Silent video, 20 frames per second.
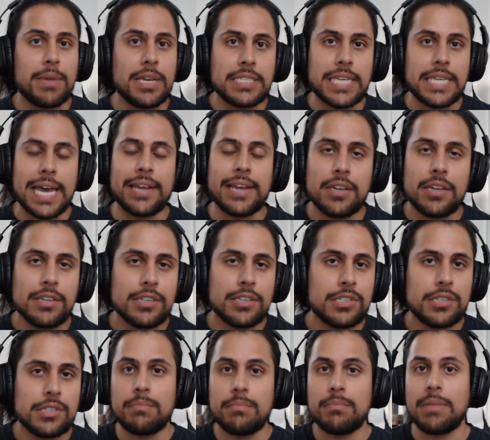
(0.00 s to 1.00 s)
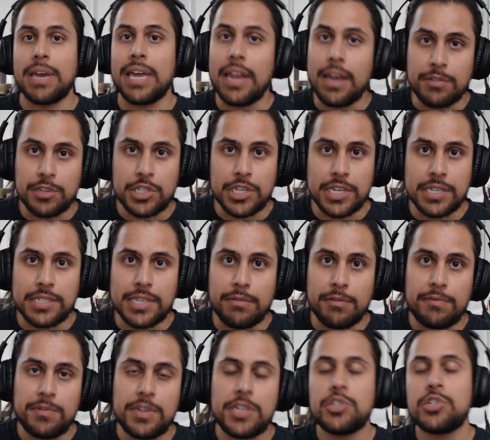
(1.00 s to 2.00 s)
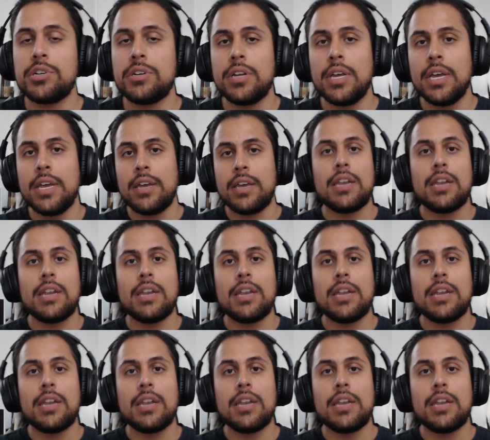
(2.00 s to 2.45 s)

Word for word: by tagging us. It might have a chance to have it featured.